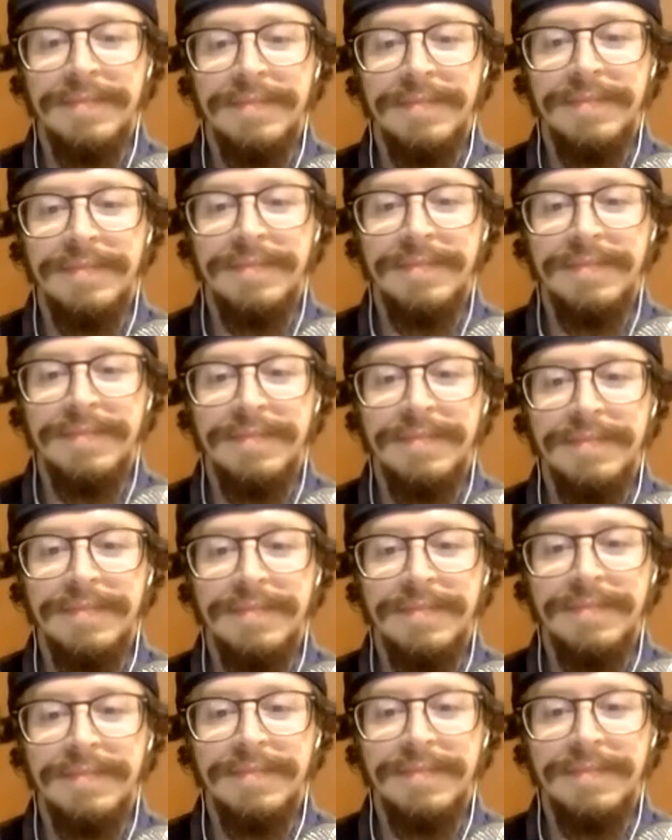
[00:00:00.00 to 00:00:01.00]

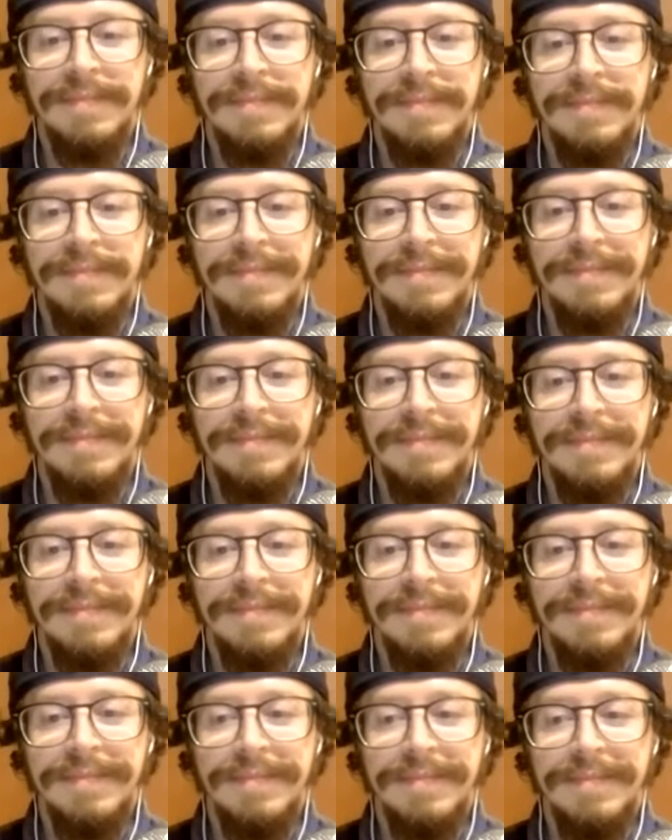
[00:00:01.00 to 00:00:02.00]

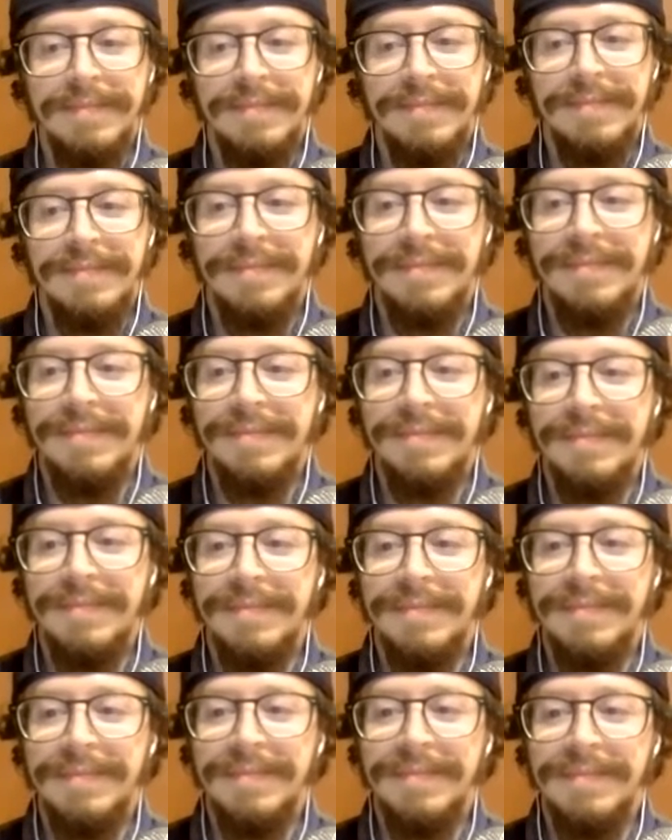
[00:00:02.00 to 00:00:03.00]

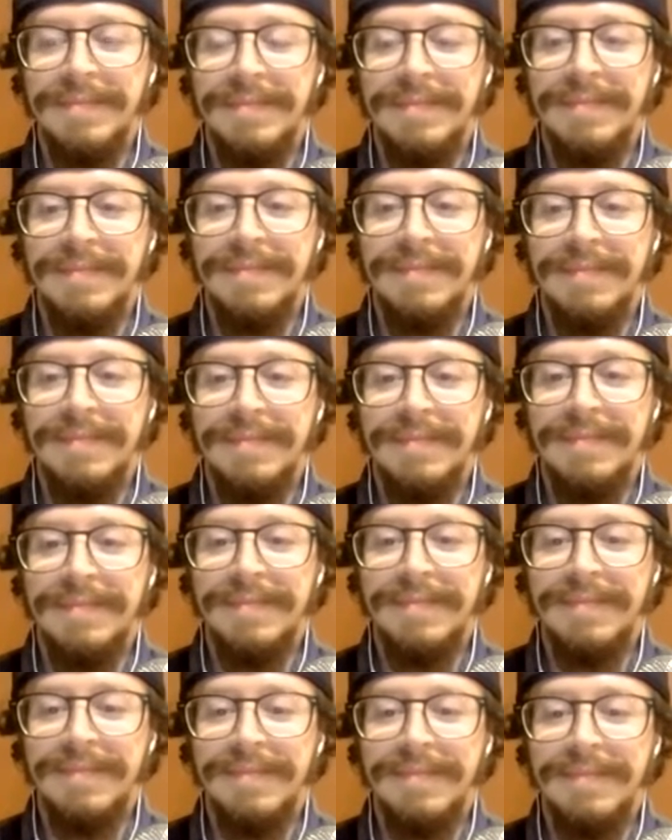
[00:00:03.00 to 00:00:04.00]

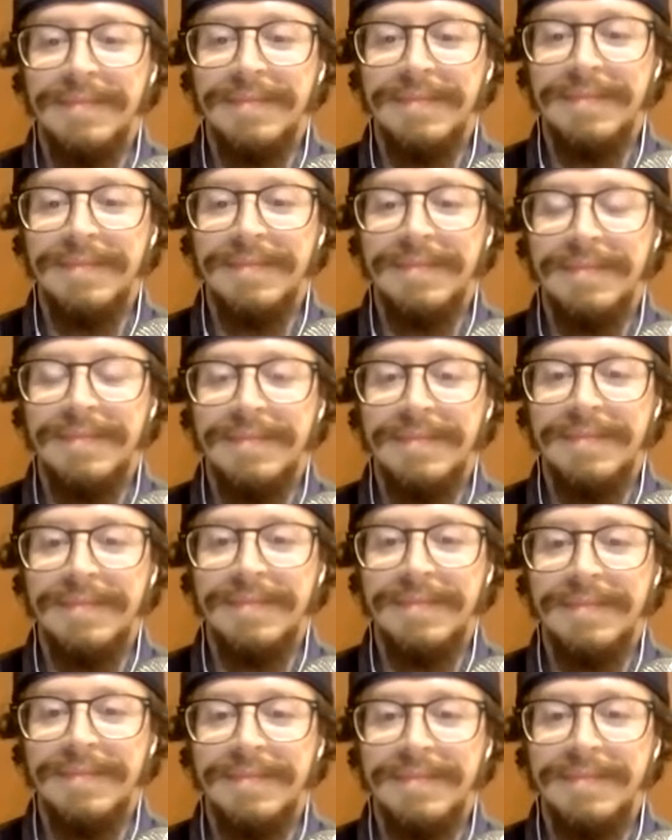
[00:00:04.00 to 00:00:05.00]

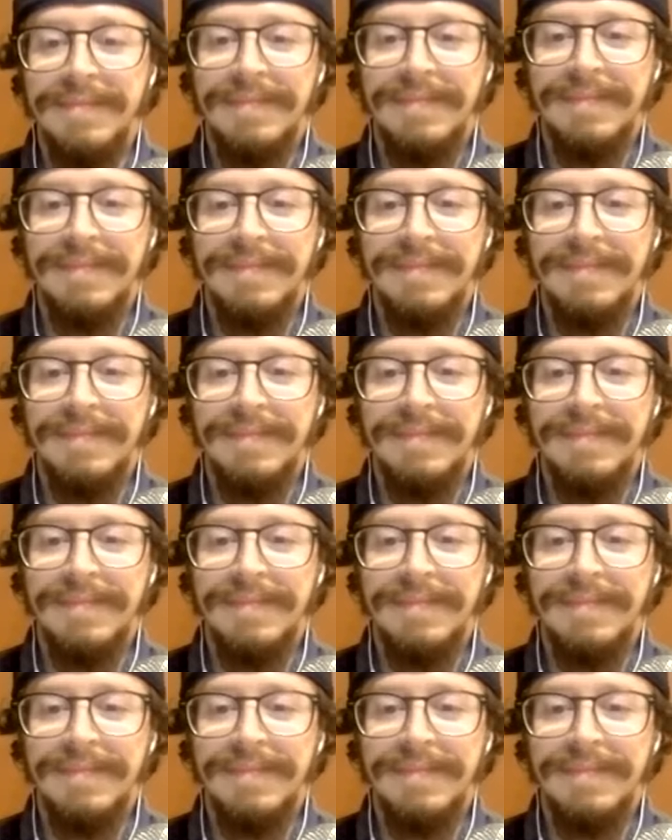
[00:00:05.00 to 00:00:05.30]
The person shown says nothing.